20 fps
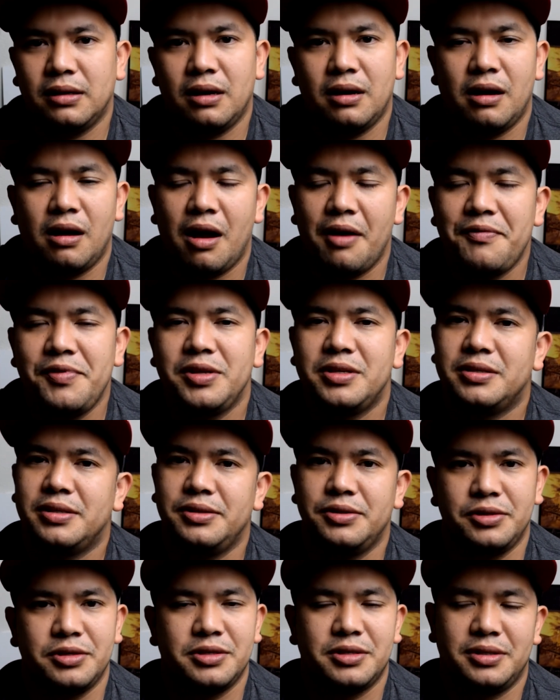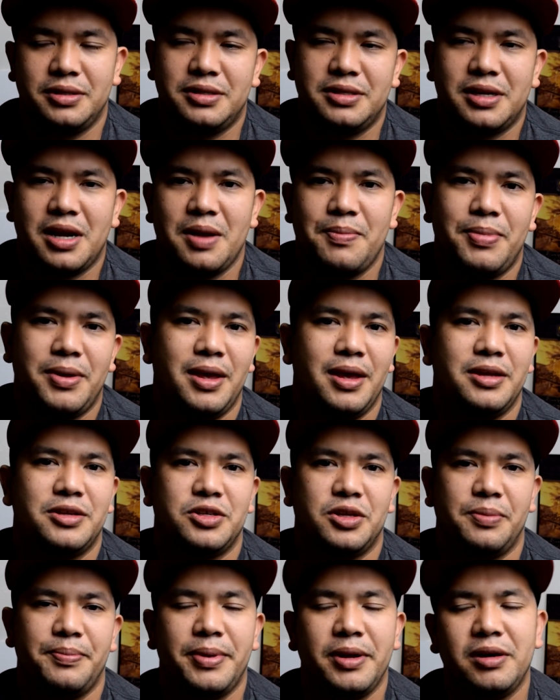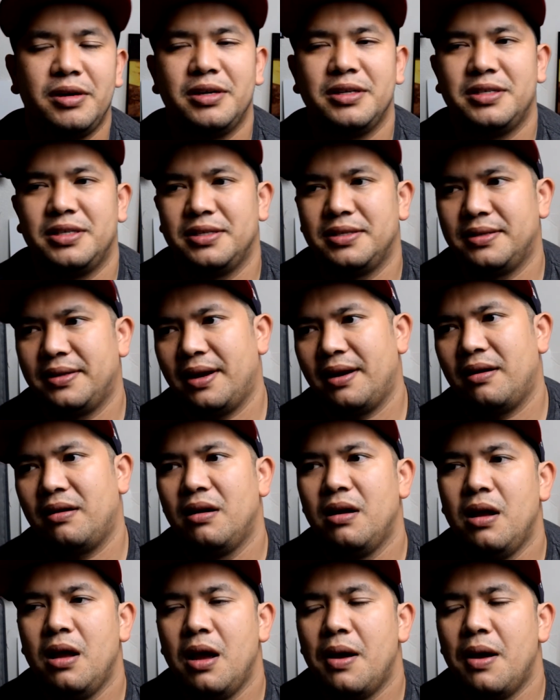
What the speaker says: Obviously it's an IPA, so the bitterness is there,